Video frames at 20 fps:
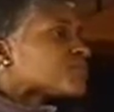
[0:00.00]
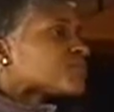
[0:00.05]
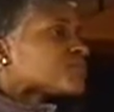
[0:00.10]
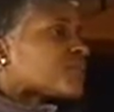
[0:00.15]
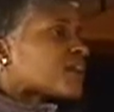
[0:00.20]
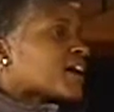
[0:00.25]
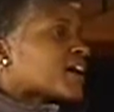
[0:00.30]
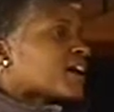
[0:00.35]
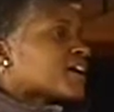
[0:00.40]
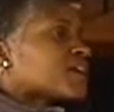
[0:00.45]
was
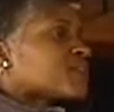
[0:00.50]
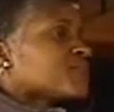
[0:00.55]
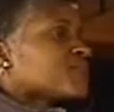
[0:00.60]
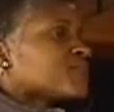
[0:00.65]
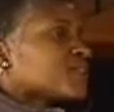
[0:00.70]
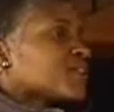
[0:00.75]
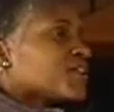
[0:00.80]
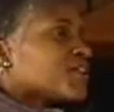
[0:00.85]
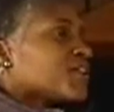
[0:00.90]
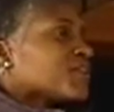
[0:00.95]
my
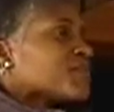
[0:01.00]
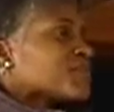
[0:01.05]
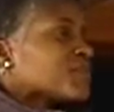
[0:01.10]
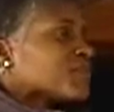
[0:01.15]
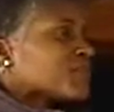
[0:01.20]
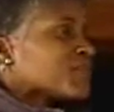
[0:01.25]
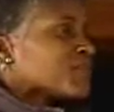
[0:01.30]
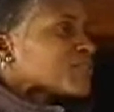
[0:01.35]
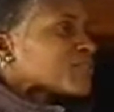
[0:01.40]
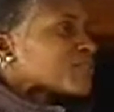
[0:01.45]
very
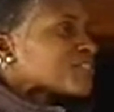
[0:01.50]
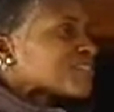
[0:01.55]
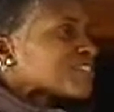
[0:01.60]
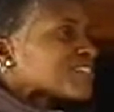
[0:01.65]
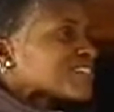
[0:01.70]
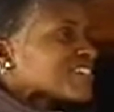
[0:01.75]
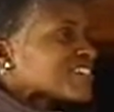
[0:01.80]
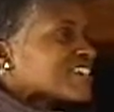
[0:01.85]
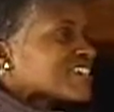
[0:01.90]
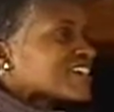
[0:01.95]
first
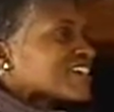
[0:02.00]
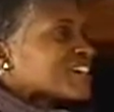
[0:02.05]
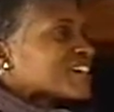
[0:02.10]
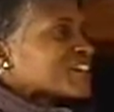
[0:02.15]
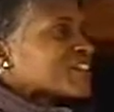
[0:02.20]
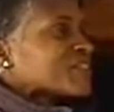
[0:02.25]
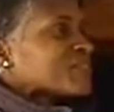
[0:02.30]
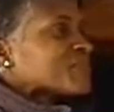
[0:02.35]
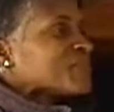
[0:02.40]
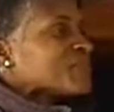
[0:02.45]

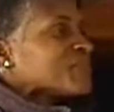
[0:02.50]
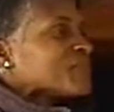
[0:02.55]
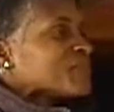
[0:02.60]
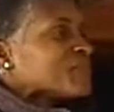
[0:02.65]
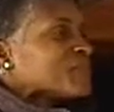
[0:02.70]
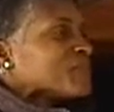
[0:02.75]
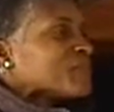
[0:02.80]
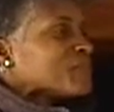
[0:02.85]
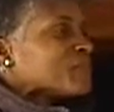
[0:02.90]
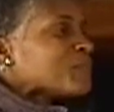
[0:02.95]

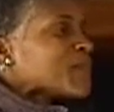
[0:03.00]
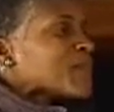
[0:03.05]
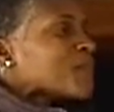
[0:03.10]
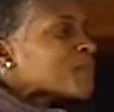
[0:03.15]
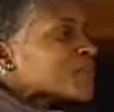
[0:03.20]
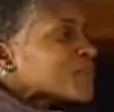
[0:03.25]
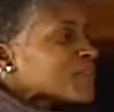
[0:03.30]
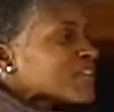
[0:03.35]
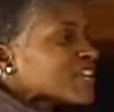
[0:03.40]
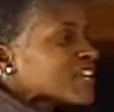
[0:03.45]

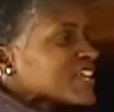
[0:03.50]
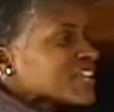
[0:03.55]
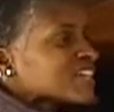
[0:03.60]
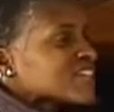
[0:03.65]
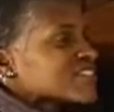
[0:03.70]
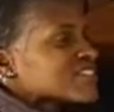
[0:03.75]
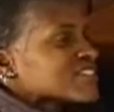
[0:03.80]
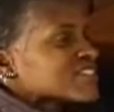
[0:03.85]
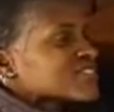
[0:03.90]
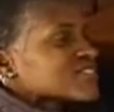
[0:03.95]
memory,
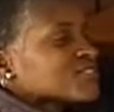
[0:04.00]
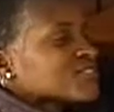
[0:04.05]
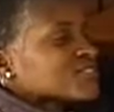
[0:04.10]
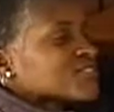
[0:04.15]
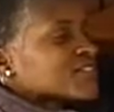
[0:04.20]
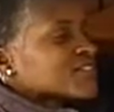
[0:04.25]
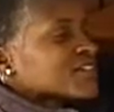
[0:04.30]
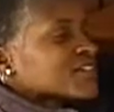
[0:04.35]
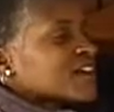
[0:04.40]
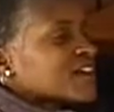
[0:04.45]
is
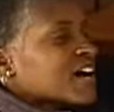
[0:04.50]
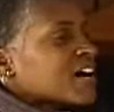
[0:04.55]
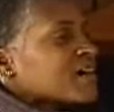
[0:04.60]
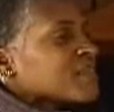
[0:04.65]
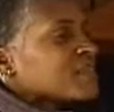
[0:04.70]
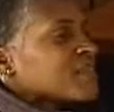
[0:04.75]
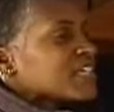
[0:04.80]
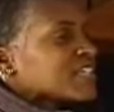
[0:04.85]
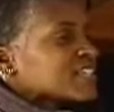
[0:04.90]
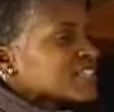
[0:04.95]

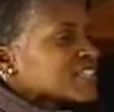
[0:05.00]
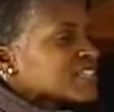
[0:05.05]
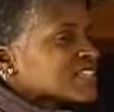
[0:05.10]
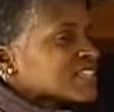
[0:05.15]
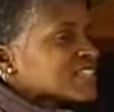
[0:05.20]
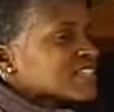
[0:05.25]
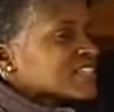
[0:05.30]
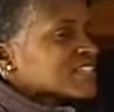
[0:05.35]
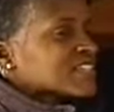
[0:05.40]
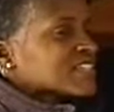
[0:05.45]
coming
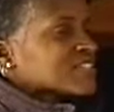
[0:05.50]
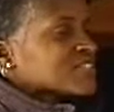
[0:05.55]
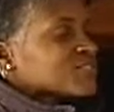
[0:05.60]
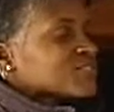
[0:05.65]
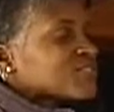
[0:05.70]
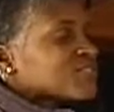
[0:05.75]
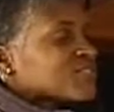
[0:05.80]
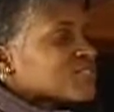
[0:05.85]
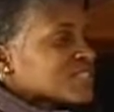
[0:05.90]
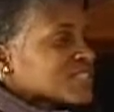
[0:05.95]

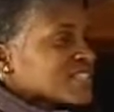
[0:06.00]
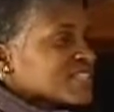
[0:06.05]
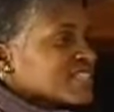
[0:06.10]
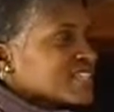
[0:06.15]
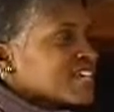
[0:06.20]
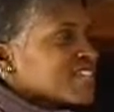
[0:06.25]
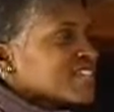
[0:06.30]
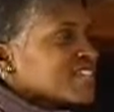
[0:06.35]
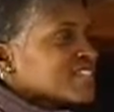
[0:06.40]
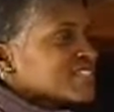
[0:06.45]
to the
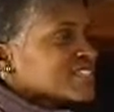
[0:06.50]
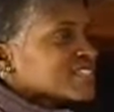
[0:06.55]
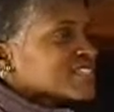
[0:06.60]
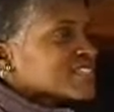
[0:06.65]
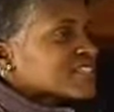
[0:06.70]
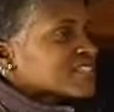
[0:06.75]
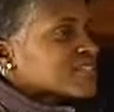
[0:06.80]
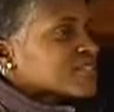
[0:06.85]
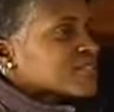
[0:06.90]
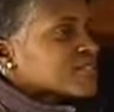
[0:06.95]
States.
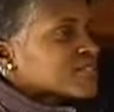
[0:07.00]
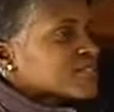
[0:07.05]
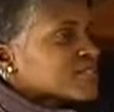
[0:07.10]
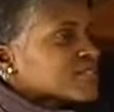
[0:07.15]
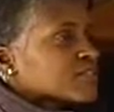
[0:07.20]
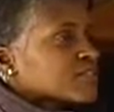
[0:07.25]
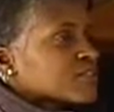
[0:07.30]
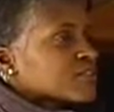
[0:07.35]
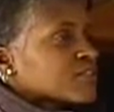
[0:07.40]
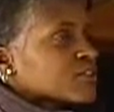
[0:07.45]
And
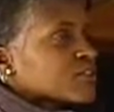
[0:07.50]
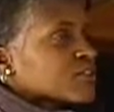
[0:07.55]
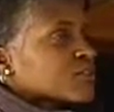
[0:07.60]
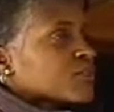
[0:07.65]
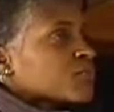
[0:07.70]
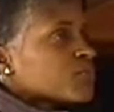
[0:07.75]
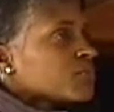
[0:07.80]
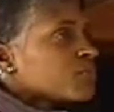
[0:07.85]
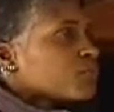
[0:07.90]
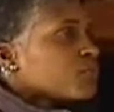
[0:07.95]

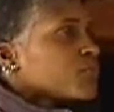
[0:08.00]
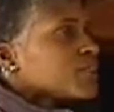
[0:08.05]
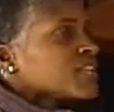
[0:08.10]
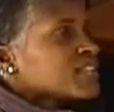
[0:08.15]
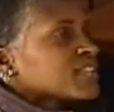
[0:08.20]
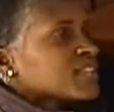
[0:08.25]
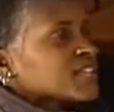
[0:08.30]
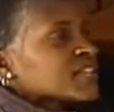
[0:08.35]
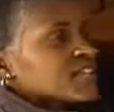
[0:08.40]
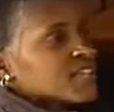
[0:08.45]
we
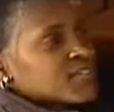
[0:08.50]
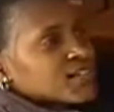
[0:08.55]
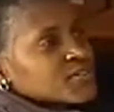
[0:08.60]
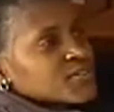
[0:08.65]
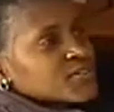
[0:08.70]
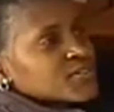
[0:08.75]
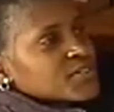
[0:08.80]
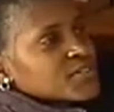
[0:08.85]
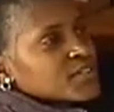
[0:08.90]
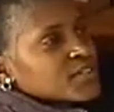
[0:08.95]
went there
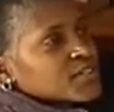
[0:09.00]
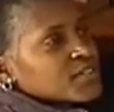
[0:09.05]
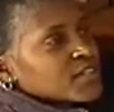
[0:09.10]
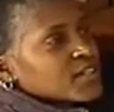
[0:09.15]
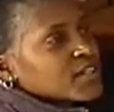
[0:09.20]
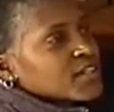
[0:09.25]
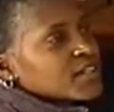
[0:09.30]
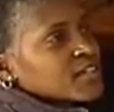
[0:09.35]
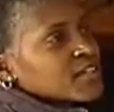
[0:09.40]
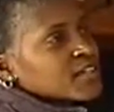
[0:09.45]
on
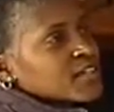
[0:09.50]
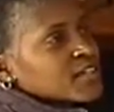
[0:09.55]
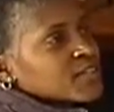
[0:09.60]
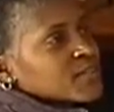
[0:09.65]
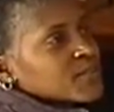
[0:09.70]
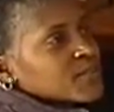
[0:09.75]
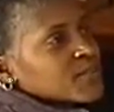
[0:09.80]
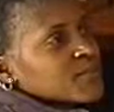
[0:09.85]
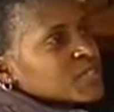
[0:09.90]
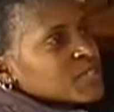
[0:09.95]
a
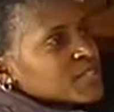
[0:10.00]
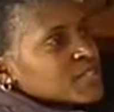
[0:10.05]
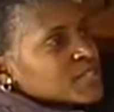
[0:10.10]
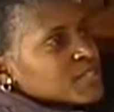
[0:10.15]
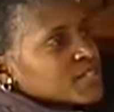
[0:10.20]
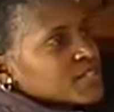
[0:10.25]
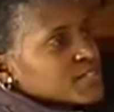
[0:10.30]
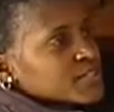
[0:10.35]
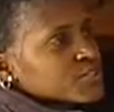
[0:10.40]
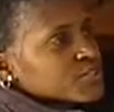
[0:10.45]

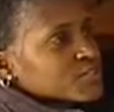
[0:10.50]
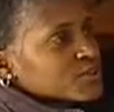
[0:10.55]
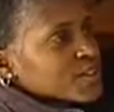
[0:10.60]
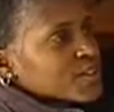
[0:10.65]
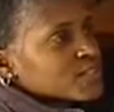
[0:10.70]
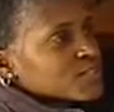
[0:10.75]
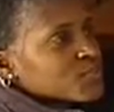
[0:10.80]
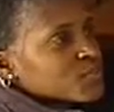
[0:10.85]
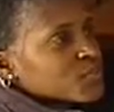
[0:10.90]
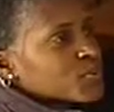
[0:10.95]
military
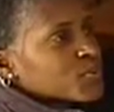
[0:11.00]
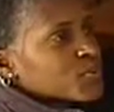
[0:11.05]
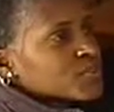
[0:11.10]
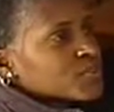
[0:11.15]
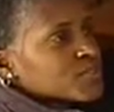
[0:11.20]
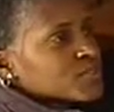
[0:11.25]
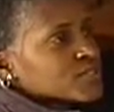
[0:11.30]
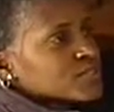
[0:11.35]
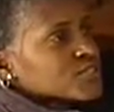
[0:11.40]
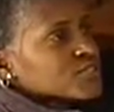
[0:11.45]

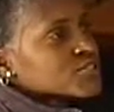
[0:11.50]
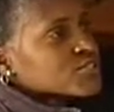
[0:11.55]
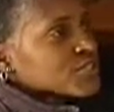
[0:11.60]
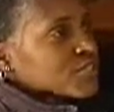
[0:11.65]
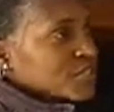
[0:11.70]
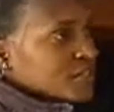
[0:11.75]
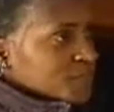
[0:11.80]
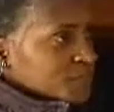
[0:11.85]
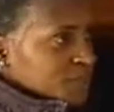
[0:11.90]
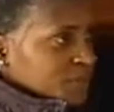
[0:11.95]
transport
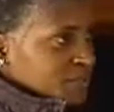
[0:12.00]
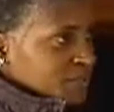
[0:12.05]
ship.